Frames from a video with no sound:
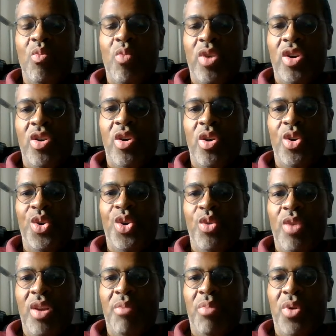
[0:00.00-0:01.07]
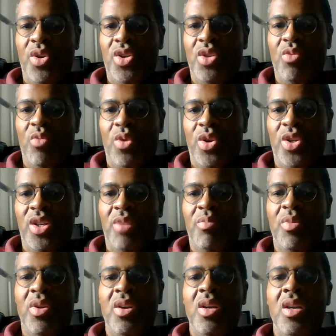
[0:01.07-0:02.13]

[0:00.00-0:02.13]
return to in-person worship,